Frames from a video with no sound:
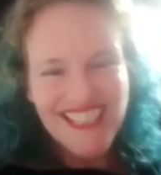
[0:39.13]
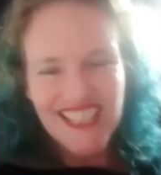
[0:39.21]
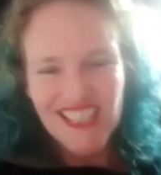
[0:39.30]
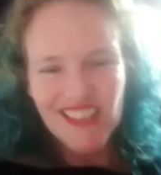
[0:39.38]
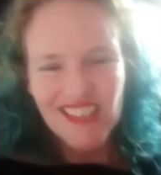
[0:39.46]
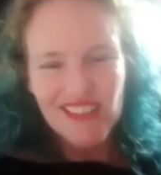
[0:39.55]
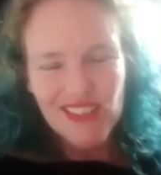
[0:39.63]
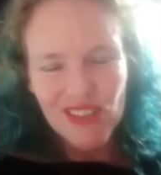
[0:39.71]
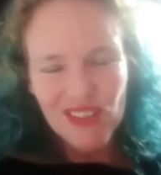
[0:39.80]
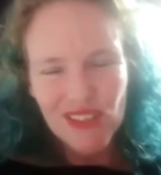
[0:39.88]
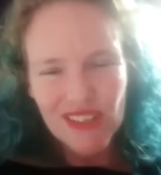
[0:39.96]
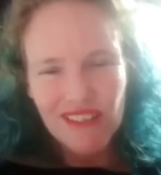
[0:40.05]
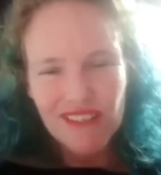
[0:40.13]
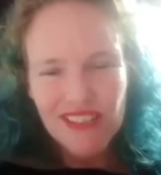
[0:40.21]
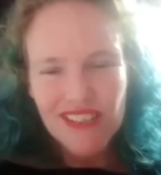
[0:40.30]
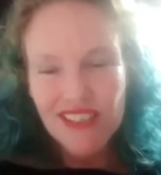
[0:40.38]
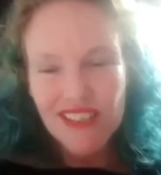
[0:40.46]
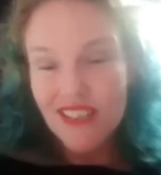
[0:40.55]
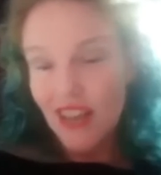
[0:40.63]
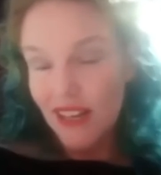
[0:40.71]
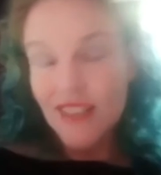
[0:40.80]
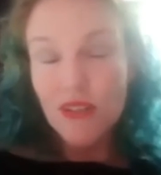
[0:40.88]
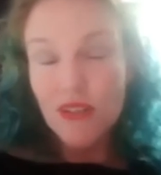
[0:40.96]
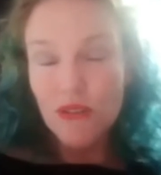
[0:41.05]
And so there is this, and it's
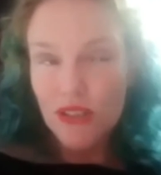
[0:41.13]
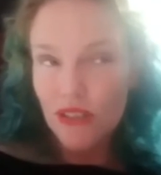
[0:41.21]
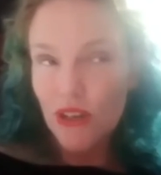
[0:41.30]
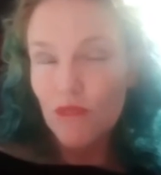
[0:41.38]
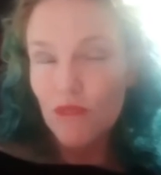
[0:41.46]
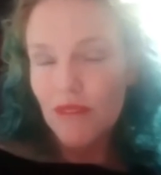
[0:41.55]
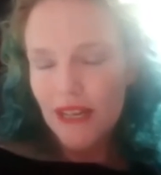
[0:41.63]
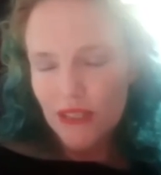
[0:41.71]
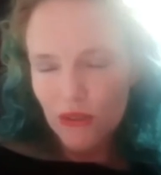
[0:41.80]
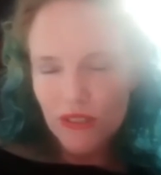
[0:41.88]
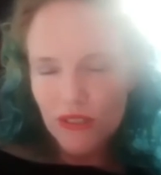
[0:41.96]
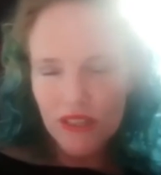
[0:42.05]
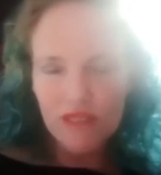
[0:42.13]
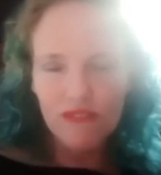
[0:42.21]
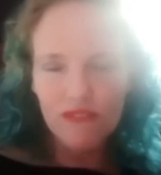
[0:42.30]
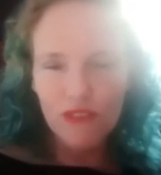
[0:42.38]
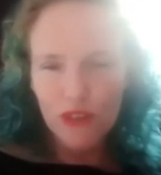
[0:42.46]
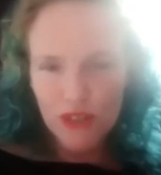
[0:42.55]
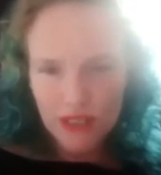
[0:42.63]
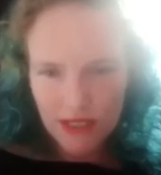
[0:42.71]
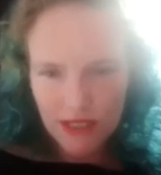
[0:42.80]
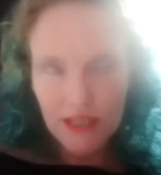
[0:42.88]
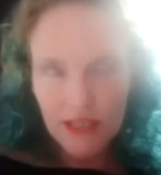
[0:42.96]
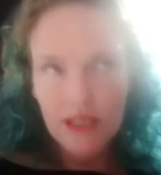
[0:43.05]
also, the old man is also the first
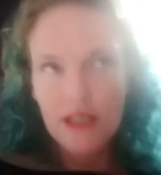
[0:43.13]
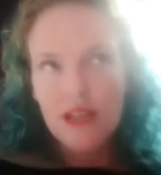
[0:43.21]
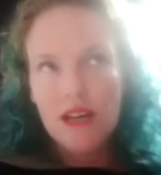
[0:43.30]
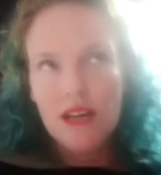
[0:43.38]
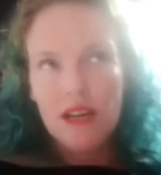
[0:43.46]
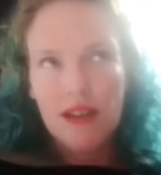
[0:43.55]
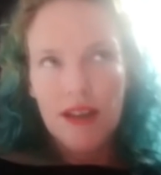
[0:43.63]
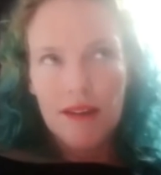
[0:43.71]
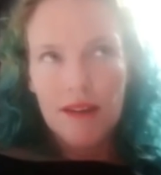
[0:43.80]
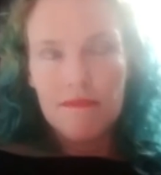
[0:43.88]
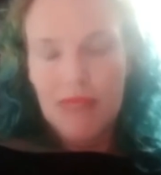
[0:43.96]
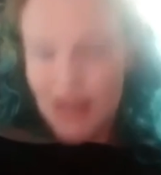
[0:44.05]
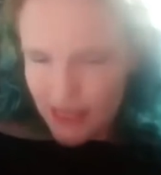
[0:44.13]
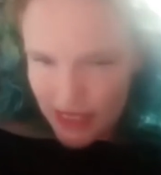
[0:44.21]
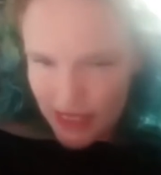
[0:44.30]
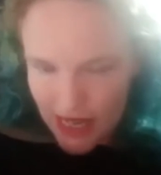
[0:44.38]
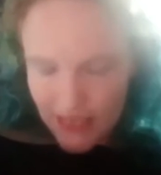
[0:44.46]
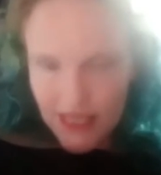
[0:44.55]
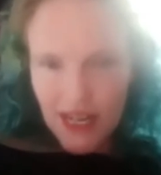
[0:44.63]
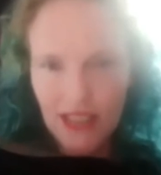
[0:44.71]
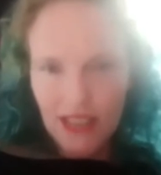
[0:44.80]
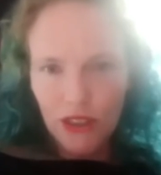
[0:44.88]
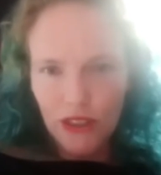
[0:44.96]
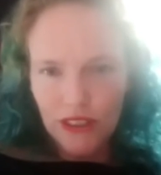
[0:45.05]
mask dance that I
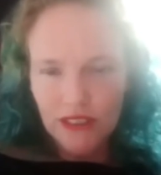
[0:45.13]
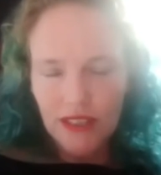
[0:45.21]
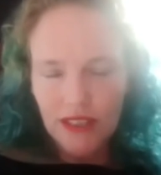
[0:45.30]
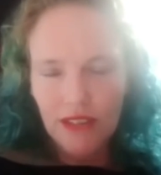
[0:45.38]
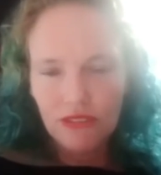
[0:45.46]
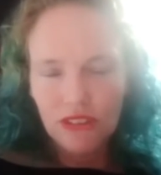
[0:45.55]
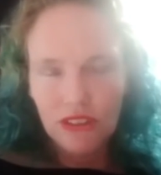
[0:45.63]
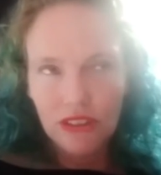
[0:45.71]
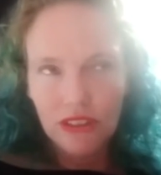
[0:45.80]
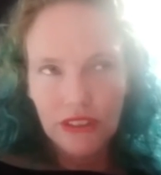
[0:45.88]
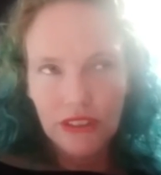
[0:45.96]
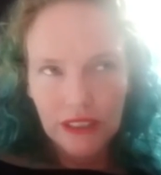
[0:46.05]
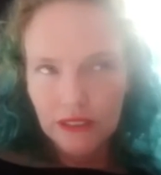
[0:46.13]
learned after learning